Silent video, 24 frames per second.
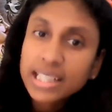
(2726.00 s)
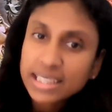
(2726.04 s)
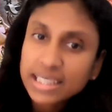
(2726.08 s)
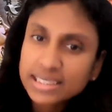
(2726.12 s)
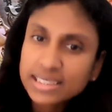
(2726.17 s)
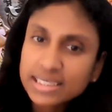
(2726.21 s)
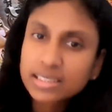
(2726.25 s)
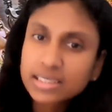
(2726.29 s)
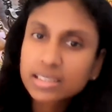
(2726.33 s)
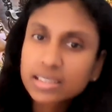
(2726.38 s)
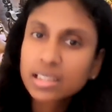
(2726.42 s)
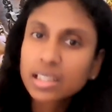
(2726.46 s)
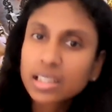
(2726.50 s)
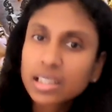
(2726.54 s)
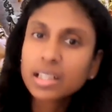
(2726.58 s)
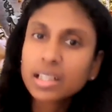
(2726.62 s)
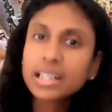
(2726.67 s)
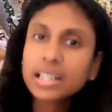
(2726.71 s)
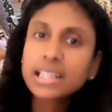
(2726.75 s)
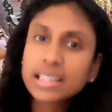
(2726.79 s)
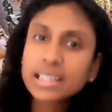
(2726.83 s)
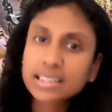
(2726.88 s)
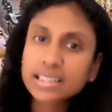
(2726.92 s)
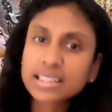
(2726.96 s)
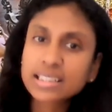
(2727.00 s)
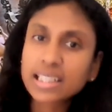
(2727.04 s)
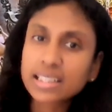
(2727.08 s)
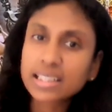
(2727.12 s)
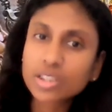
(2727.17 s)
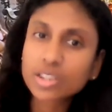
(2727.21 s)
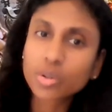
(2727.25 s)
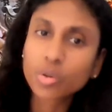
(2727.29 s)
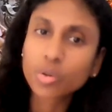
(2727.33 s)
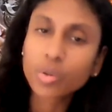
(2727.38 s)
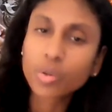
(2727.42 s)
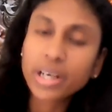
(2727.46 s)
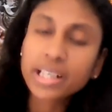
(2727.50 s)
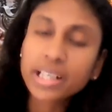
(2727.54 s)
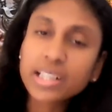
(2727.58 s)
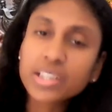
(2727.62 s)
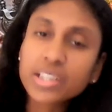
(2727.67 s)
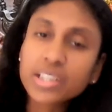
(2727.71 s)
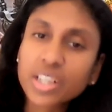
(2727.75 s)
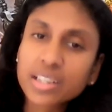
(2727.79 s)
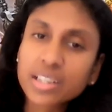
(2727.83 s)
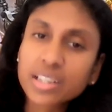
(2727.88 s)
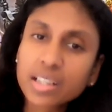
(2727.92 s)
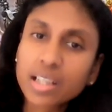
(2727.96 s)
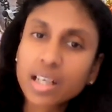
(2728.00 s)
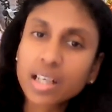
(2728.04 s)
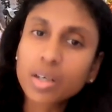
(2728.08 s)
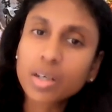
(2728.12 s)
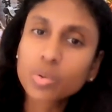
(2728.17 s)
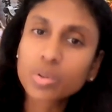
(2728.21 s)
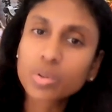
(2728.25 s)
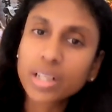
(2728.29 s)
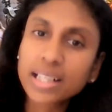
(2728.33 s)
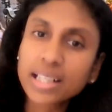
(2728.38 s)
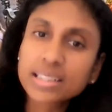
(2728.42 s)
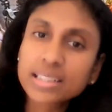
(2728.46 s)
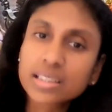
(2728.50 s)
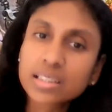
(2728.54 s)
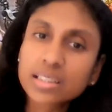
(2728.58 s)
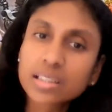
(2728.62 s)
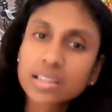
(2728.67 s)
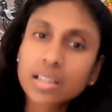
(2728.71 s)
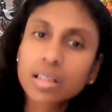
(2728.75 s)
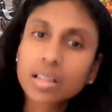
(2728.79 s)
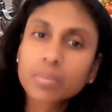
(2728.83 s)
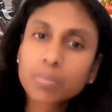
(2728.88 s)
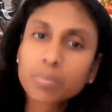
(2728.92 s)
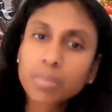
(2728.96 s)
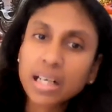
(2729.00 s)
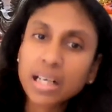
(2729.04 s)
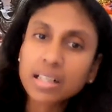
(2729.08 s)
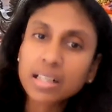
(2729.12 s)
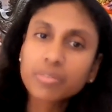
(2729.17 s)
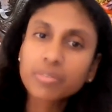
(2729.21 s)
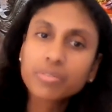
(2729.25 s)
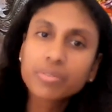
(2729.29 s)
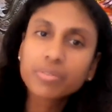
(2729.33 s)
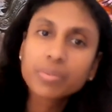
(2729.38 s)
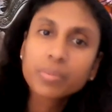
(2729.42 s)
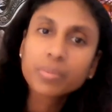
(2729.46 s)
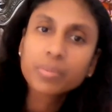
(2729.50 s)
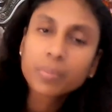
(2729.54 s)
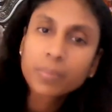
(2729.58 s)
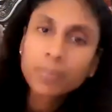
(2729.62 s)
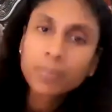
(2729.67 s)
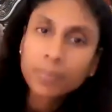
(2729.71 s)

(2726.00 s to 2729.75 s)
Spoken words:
Yes, it is said so. Any Kshatriya who dies in the battlefield.